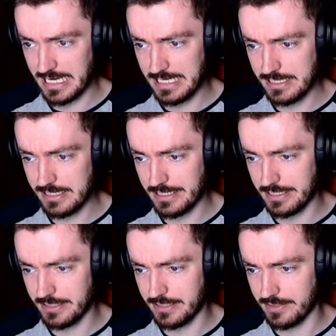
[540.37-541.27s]

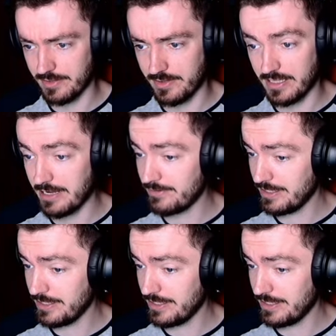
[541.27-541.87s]
India, Sierra